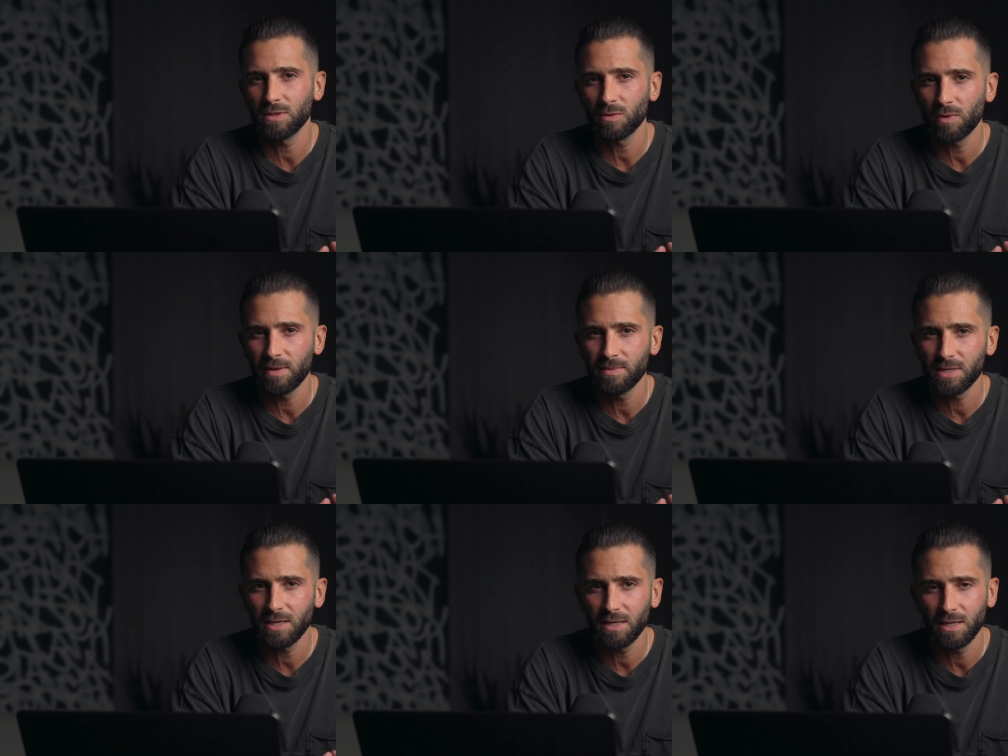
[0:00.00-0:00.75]
with the
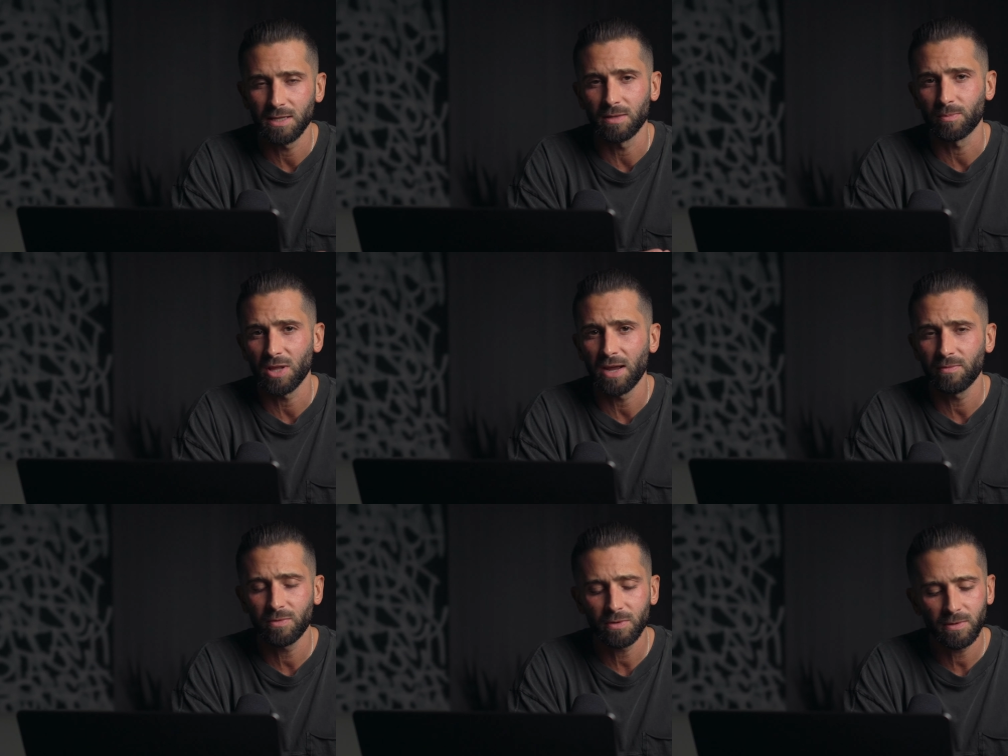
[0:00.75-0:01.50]
website and the
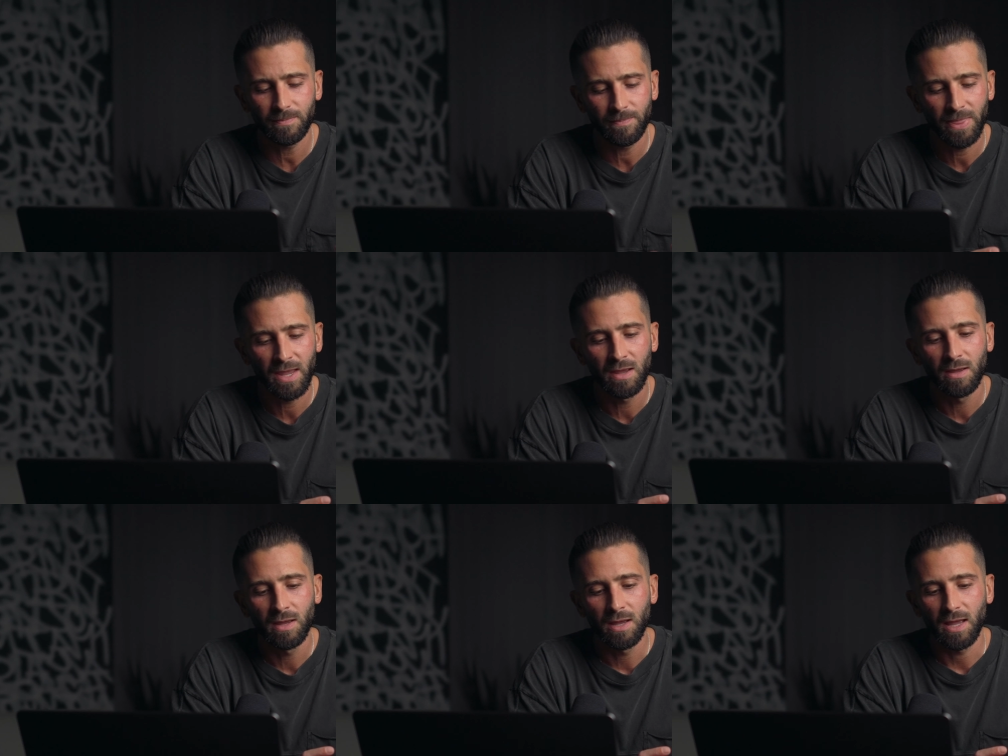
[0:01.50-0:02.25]
platform
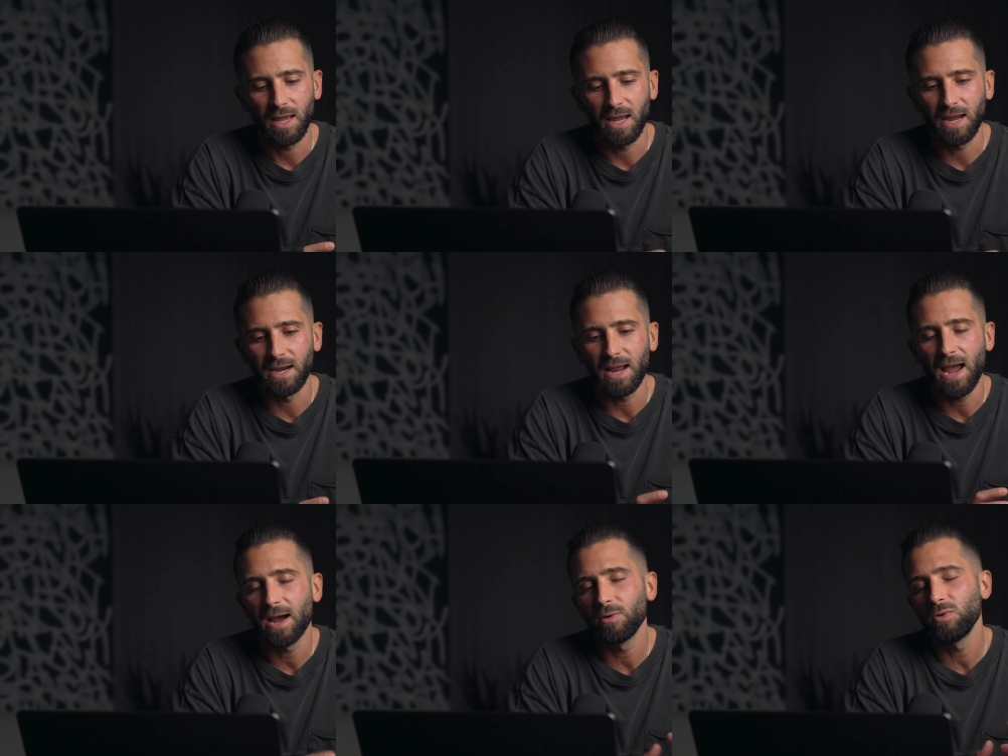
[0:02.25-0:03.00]
and
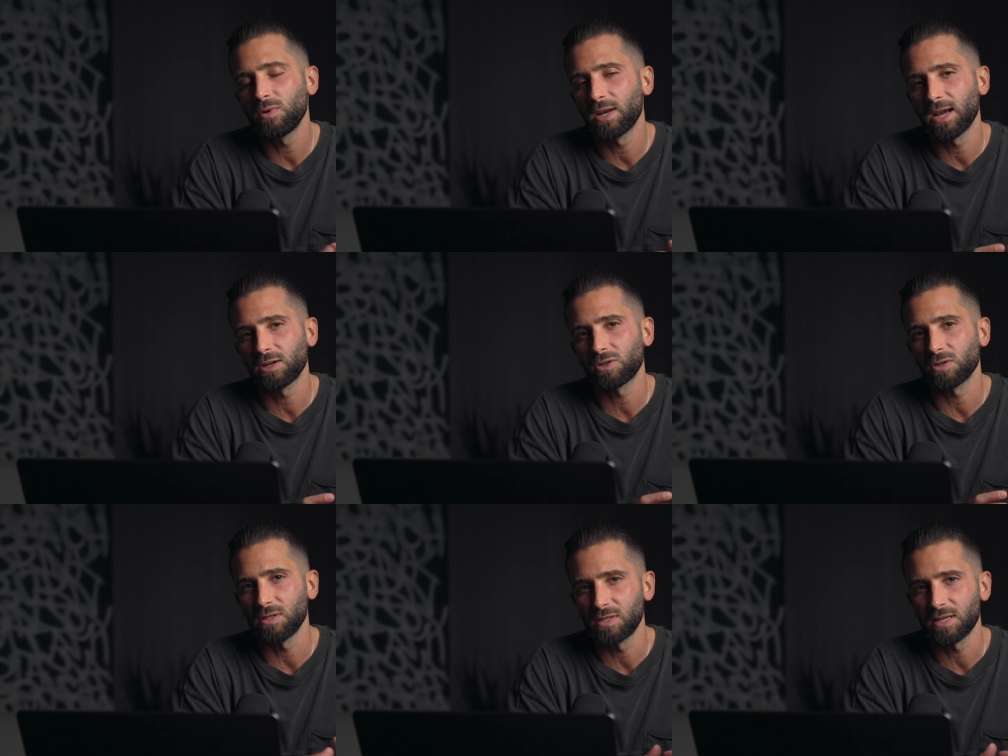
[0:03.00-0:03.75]
how you can
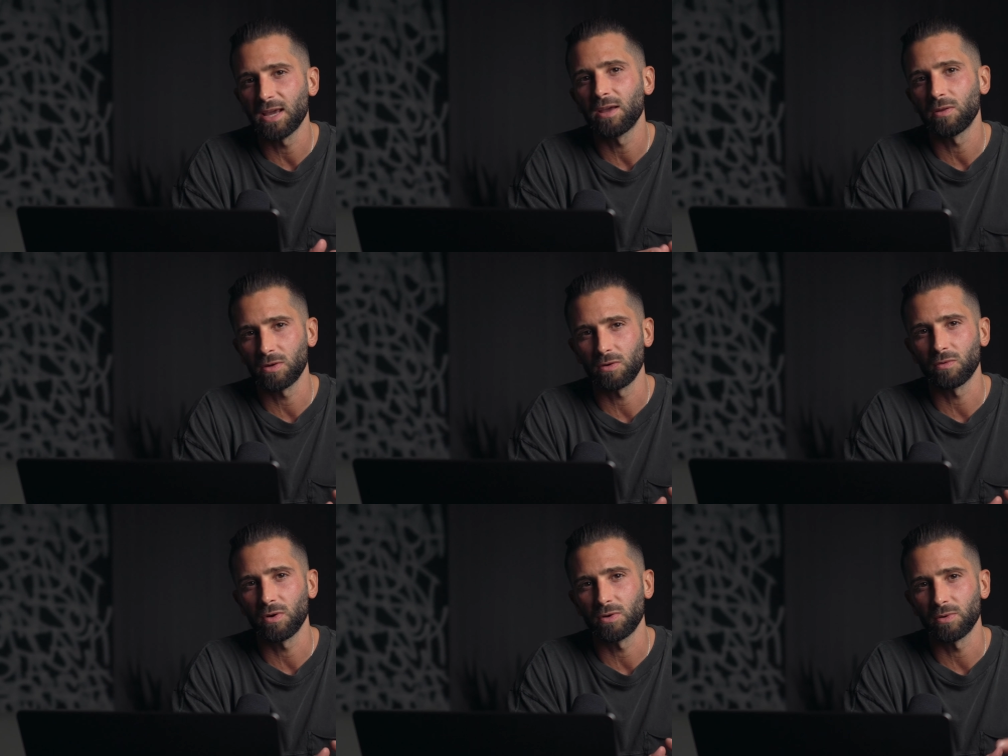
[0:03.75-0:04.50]
actually scale and
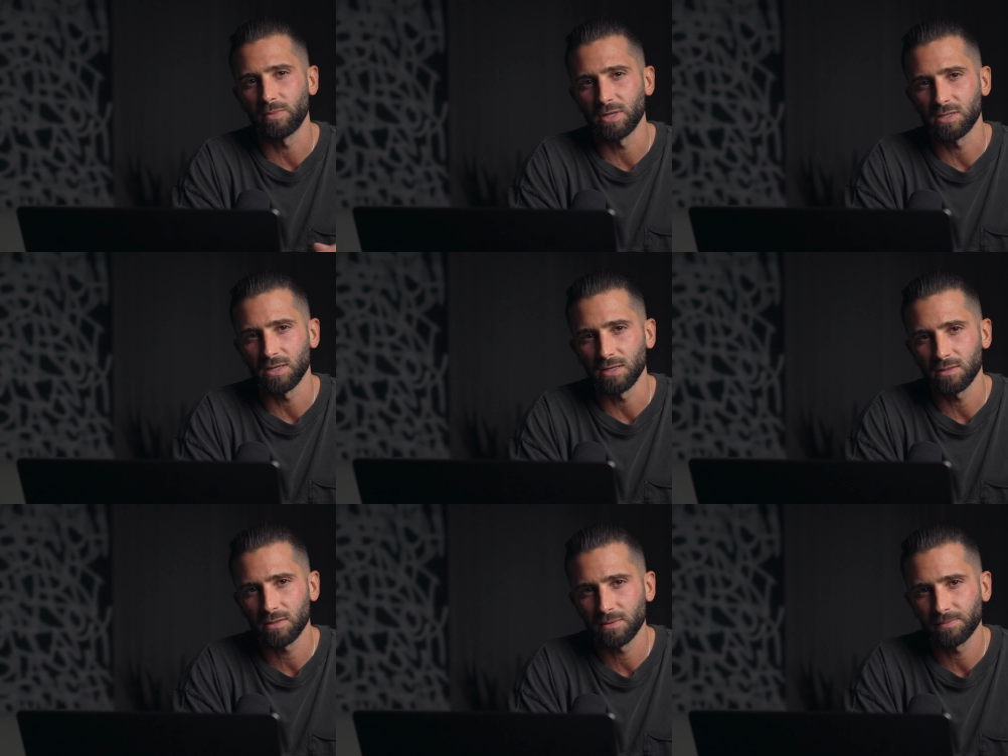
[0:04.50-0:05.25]
grow your
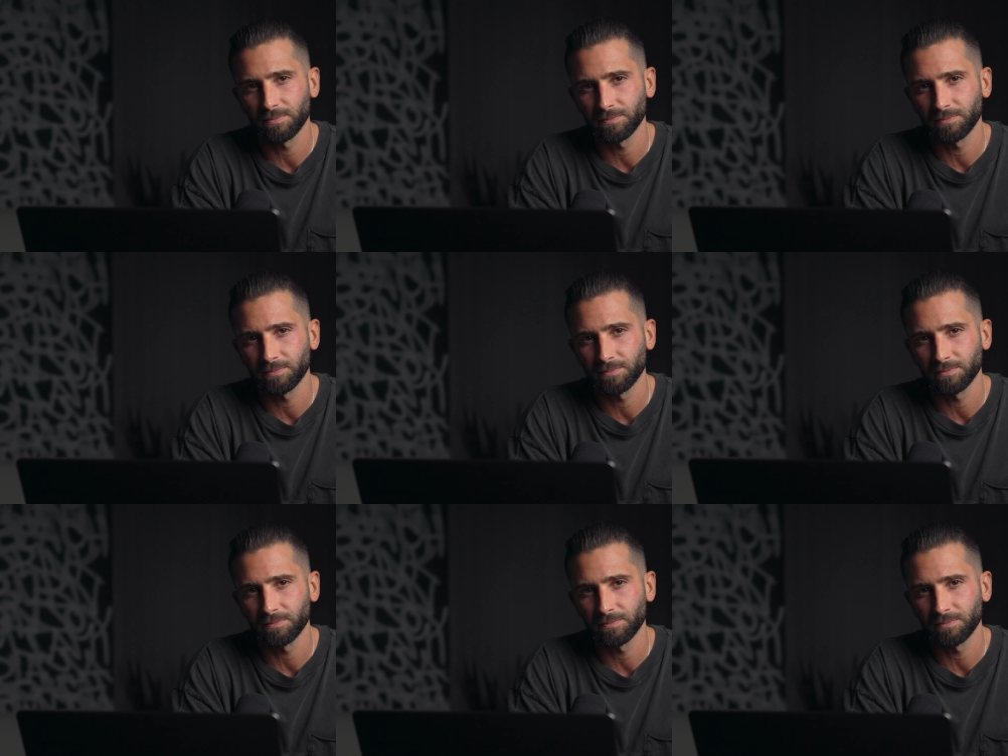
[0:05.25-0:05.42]
business.